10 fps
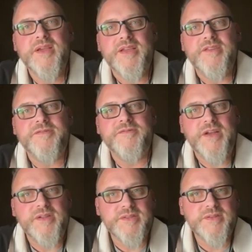He
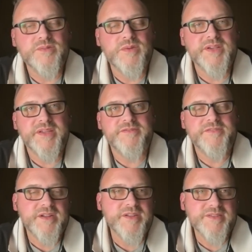felt what
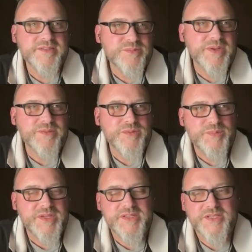would
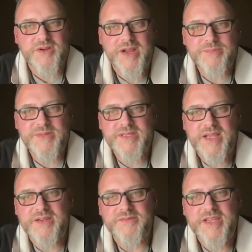be described as
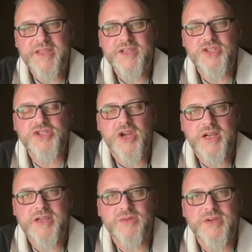kind of like a
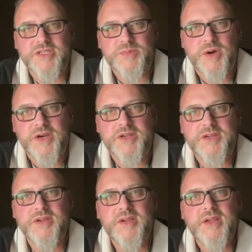shock or a spark.
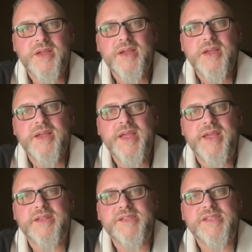
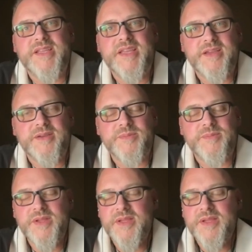And to him,